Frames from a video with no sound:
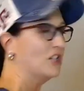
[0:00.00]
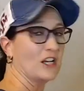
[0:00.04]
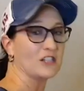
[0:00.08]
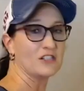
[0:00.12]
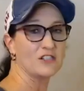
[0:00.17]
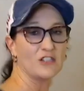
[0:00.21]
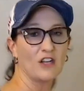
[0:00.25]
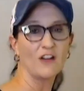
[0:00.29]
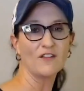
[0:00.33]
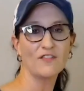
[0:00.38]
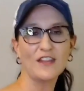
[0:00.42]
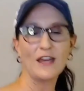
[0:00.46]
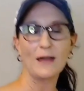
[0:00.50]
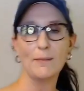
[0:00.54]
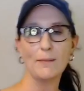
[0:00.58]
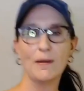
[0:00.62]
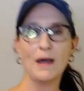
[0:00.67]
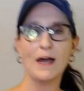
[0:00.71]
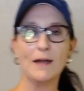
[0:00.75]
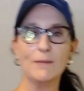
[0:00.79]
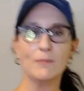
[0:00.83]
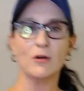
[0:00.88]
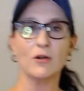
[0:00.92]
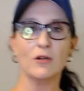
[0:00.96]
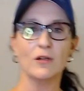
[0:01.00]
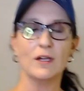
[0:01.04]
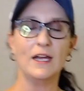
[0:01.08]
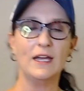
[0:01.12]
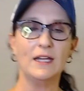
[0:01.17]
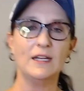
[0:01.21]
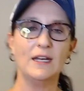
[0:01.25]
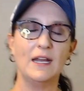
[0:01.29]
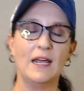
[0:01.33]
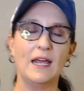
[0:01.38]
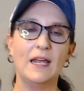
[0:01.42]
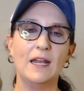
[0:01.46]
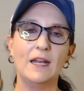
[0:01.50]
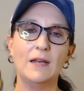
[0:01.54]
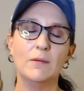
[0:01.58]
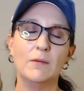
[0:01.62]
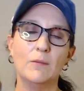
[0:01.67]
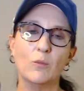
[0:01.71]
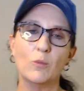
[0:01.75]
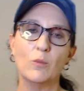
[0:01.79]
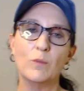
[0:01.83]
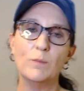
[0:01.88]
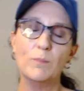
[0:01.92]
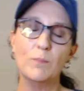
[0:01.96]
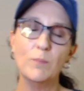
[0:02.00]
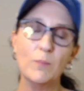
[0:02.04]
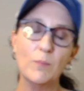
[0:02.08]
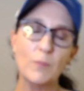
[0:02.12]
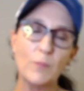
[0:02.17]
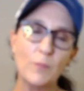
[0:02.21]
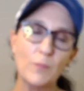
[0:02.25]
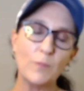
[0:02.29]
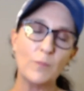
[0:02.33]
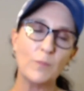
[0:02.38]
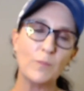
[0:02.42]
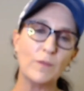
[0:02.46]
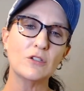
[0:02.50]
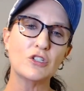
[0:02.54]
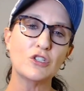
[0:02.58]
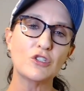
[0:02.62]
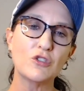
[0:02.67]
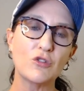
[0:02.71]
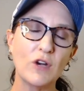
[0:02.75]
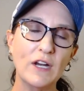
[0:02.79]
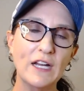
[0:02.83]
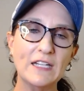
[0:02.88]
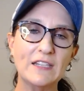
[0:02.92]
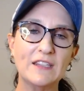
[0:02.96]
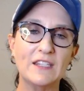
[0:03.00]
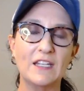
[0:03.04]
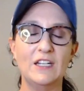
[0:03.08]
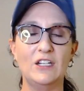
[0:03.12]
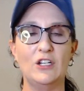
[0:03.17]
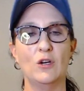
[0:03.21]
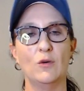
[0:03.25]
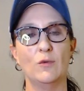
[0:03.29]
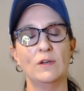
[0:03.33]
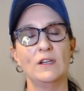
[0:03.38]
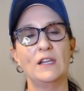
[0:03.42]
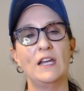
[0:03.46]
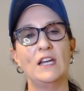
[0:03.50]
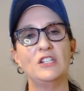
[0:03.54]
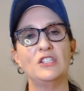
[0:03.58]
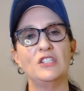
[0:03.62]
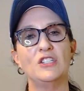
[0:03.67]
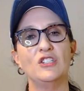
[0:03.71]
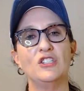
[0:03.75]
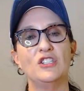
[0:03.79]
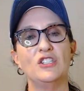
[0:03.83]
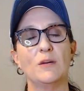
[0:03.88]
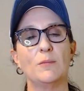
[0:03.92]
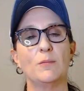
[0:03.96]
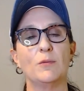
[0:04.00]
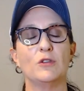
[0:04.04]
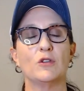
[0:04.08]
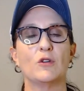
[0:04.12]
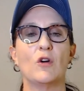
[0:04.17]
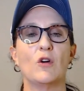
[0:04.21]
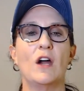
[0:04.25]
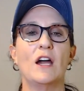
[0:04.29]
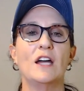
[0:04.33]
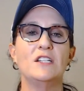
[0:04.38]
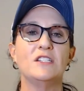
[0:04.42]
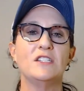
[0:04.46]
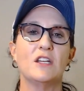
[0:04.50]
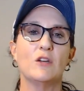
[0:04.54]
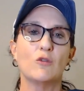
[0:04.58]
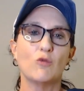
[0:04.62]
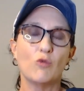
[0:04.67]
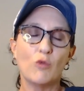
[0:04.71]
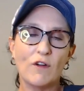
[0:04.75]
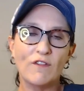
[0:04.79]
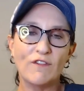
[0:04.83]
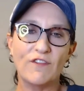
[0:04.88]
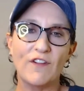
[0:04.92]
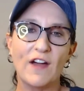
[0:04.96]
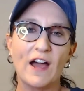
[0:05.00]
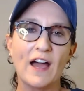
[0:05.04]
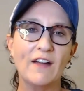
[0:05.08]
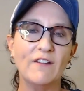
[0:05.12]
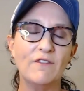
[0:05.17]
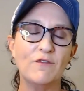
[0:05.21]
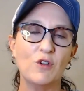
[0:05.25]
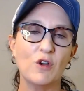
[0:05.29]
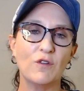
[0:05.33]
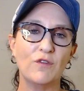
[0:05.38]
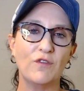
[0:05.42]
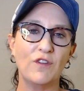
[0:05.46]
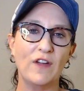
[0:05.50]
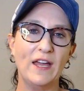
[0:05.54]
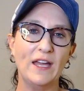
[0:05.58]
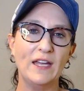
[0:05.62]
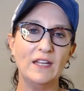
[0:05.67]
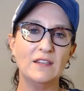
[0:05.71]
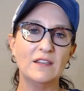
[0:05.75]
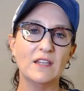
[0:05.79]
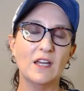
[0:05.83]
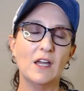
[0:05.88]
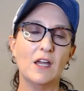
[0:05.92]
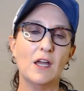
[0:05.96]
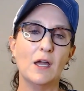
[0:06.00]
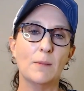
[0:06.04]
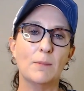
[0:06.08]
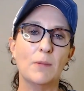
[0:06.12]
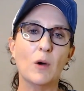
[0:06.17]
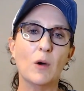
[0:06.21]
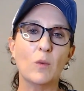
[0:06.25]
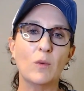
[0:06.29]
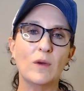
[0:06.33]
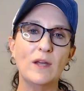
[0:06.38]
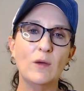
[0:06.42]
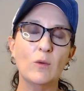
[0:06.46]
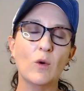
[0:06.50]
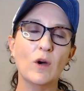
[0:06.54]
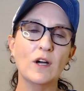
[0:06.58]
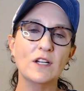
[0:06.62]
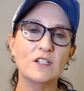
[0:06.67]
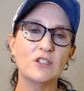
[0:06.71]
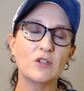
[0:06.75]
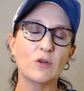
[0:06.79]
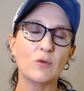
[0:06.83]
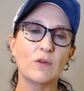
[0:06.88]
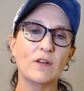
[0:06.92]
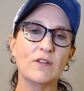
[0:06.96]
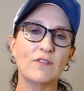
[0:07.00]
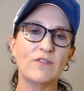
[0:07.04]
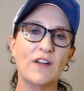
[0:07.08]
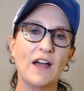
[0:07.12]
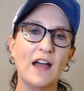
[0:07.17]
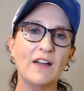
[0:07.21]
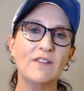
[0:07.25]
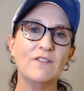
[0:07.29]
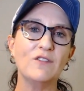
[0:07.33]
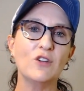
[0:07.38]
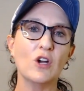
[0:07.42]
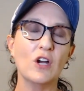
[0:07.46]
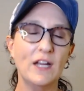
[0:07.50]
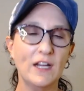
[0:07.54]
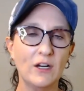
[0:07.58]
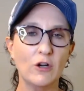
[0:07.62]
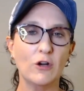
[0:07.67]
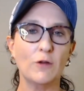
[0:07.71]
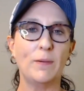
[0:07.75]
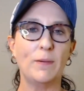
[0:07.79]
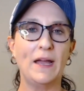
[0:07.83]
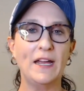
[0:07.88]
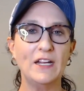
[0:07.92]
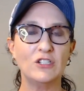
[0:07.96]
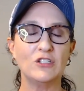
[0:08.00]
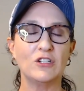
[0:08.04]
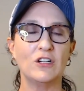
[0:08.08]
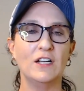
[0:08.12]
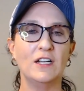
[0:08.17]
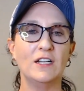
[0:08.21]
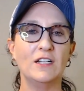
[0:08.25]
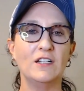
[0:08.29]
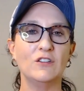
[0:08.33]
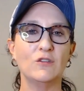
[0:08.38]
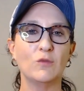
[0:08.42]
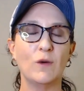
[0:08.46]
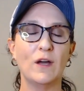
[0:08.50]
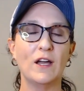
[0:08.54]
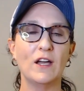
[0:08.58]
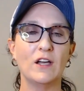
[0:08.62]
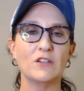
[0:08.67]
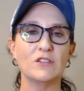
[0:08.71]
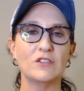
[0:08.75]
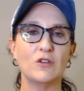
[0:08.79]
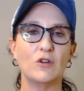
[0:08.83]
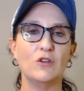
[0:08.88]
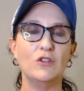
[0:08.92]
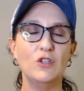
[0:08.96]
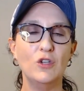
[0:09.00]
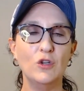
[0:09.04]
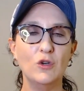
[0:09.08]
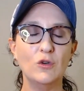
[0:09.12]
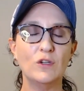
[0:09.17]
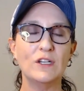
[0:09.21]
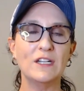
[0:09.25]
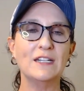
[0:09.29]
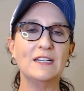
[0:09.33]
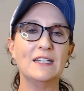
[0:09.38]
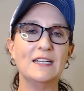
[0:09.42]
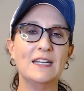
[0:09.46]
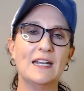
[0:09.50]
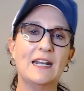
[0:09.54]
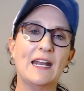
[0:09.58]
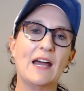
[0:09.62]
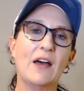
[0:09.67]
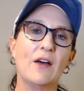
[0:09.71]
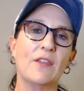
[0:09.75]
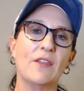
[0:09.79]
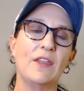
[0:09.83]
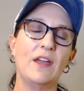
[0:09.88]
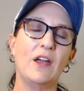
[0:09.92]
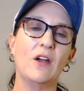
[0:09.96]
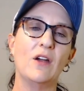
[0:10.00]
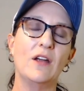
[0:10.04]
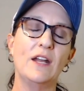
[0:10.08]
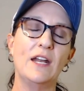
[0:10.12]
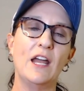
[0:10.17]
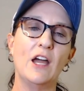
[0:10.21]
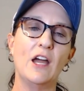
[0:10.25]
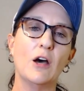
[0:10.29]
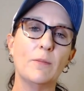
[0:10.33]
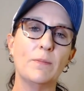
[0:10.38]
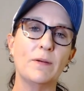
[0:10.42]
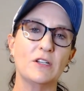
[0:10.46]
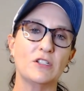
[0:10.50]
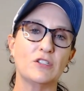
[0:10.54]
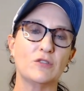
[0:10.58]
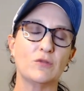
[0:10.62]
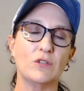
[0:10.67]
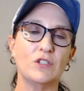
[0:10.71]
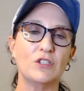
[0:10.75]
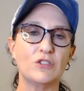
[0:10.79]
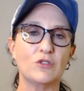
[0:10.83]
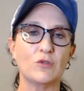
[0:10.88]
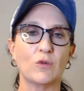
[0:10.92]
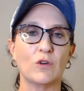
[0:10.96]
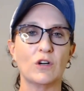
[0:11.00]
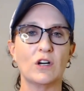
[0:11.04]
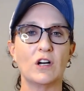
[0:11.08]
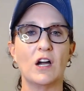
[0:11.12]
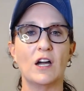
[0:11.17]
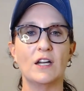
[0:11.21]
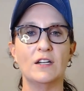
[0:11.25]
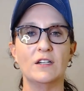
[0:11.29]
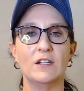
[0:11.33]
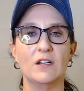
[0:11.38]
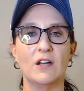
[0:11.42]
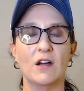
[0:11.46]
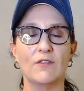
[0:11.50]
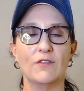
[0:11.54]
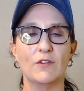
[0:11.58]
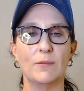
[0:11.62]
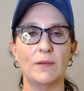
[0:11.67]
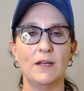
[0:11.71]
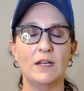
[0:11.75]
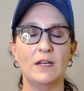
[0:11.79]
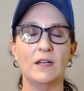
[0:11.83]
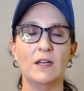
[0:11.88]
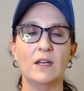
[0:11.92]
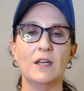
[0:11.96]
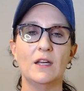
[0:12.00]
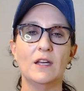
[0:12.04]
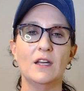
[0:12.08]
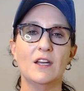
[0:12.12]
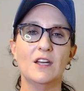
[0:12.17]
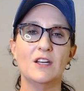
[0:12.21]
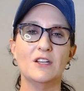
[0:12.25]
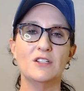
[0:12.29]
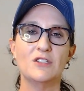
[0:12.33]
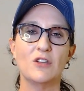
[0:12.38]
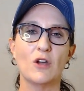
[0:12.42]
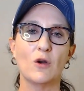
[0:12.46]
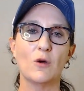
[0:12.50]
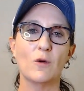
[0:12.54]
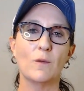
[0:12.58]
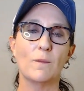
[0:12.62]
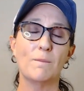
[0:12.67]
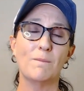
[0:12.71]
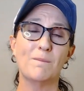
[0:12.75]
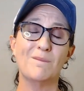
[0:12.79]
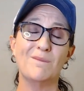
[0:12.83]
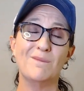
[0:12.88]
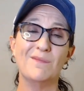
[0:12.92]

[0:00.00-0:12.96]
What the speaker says: Dust off that Bible and strengthen your relationship with Christ and revive your faith. But we want to revive your inner patriot as well, so you can get out there and help us restore God to government. So